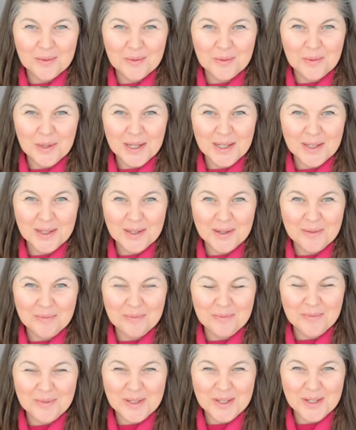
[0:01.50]

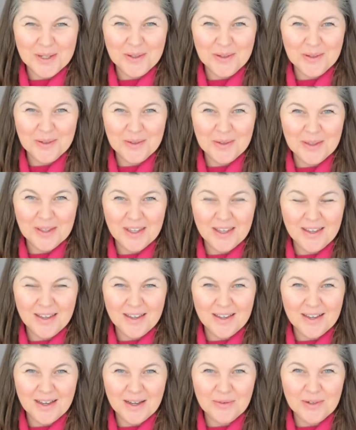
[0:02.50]
Welcome to
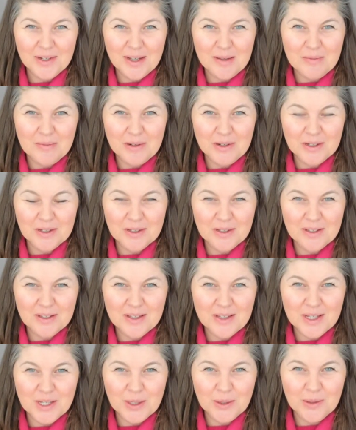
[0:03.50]
the Everyday
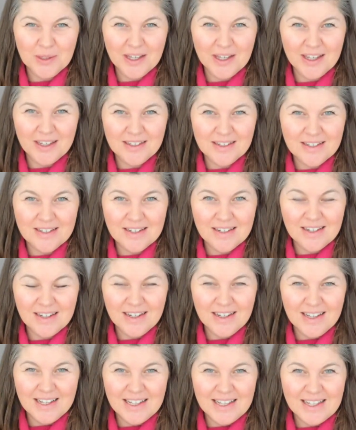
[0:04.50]
Miracles Toolkit.
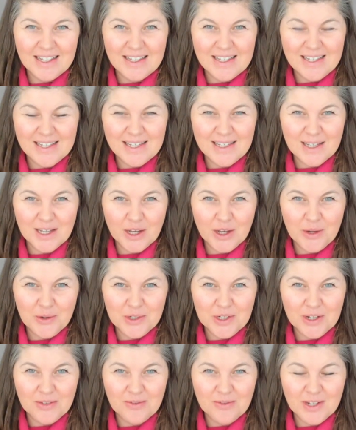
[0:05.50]
This is a
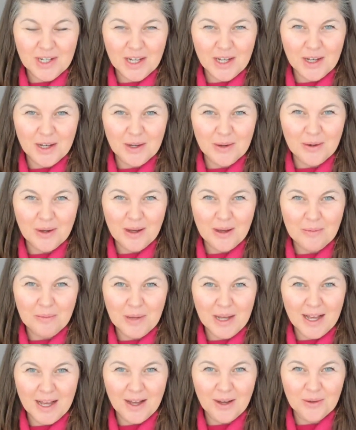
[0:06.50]
coaching video
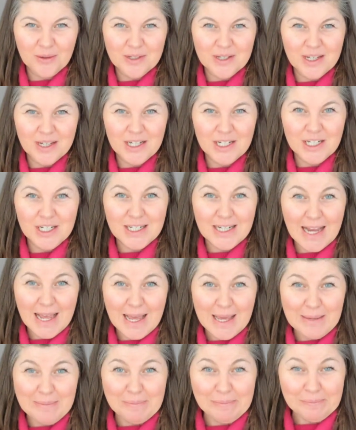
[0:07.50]
about
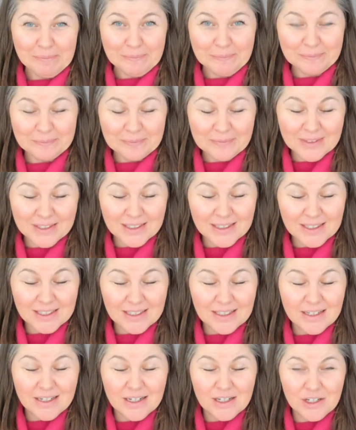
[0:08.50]
shame.
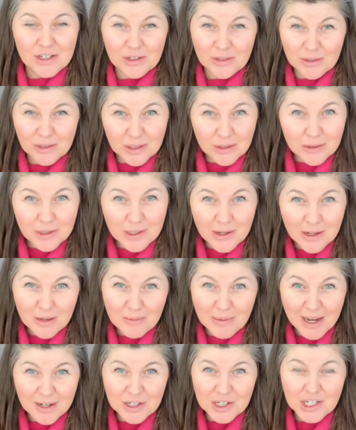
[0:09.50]
Do you know
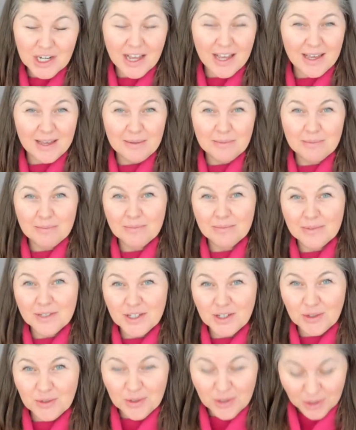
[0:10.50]
about shame?
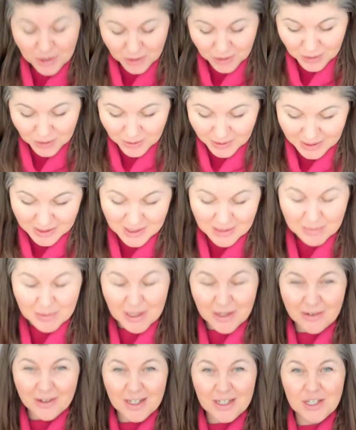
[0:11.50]
Do you
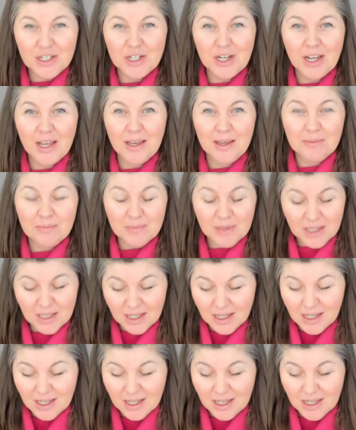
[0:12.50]
experience shame?